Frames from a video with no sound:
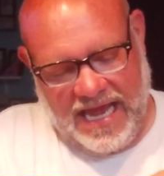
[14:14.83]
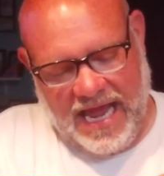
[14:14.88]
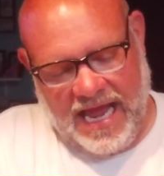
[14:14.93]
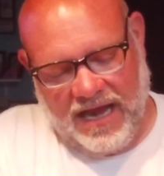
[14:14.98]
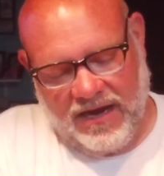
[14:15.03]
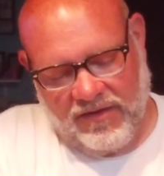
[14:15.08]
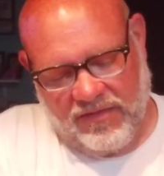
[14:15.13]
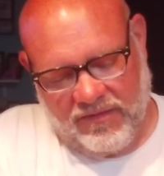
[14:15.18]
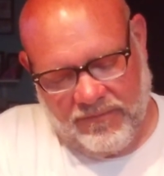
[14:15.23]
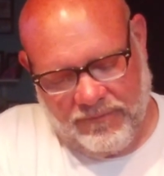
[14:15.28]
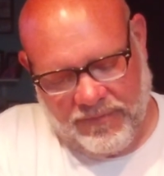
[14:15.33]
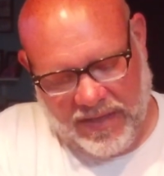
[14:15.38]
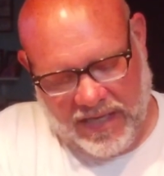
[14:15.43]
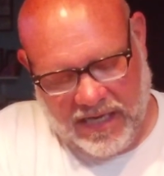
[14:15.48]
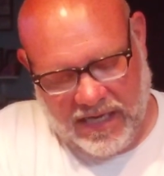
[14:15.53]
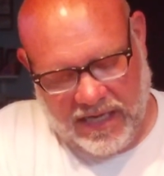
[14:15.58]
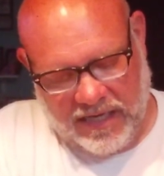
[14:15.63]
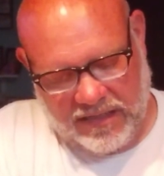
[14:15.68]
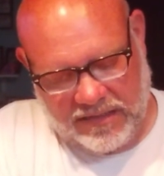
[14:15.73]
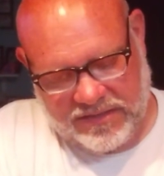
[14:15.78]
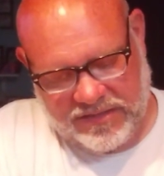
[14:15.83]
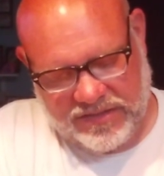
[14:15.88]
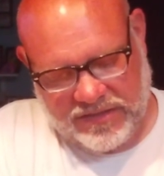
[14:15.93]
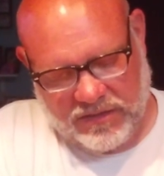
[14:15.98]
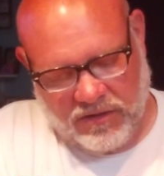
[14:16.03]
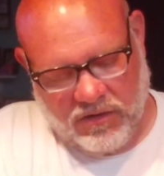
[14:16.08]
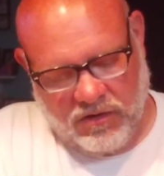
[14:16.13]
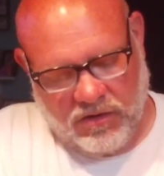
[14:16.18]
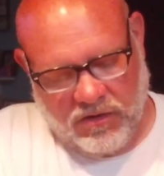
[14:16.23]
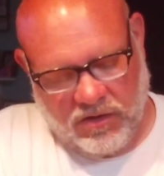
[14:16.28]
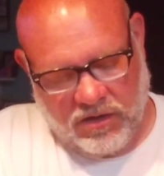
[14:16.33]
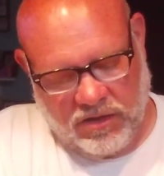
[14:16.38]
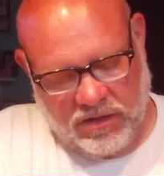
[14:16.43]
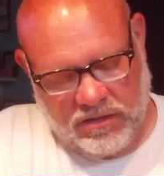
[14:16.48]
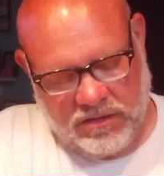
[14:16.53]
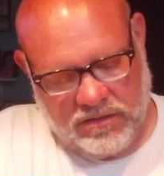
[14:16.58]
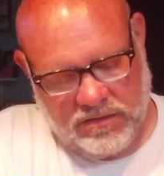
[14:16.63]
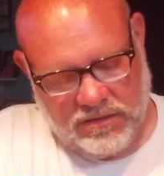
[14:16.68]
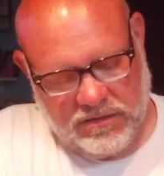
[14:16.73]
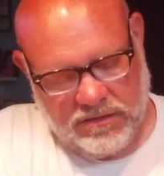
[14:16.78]
out of the box
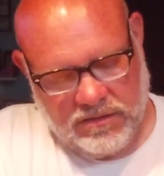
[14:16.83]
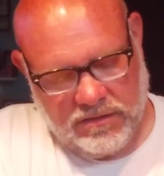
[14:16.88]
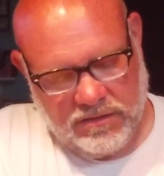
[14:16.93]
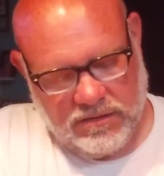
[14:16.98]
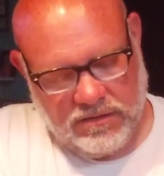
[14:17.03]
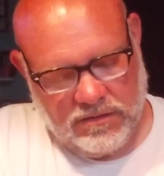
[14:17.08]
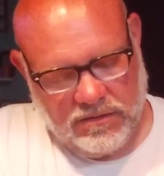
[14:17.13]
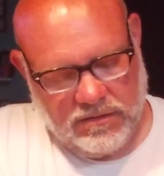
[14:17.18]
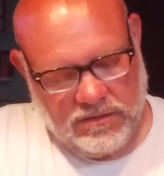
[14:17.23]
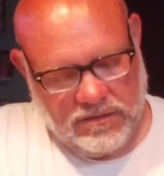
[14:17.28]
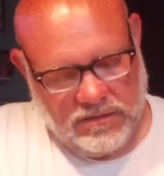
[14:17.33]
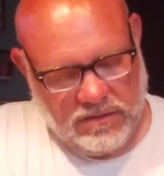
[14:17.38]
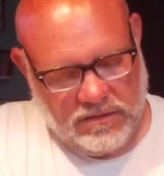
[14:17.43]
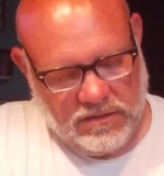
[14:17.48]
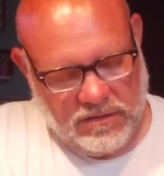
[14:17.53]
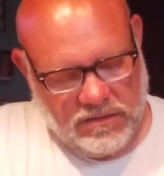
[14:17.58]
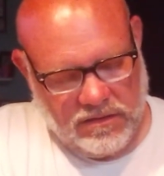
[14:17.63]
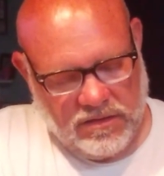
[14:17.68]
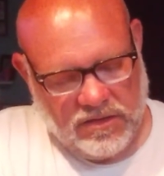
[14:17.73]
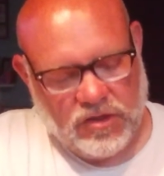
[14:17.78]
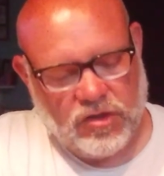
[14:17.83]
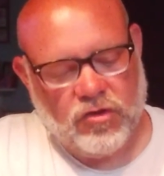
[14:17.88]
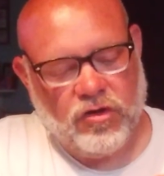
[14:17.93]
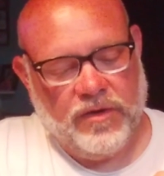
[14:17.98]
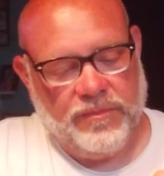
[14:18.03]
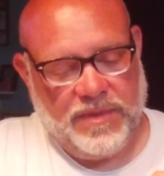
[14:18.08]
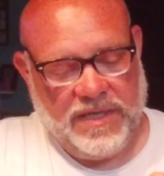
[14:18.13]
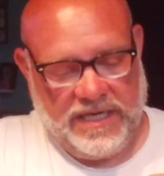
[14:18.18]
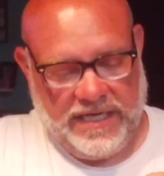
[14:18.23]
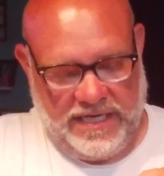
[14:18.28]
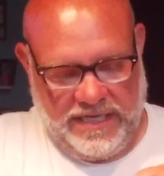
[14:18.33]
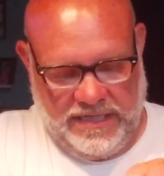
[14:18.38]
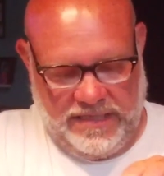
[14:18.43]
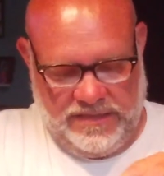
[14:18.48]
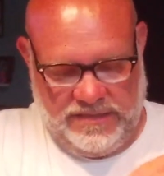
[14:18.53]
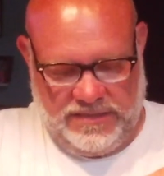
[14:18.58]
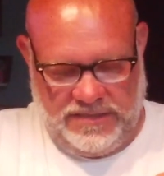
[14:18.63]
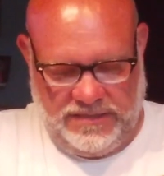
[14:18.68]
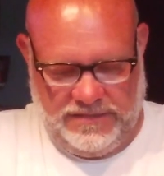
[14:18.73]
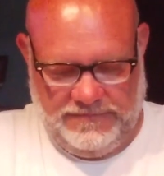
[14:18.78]
are gripping
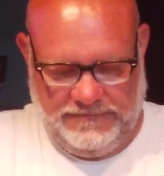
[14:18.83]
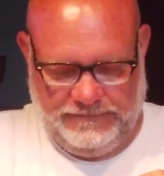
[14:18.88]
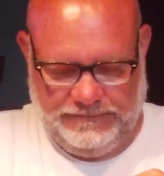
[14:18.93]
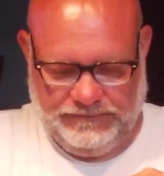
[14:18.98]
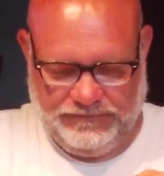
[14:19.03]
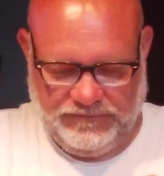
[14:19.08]
hands.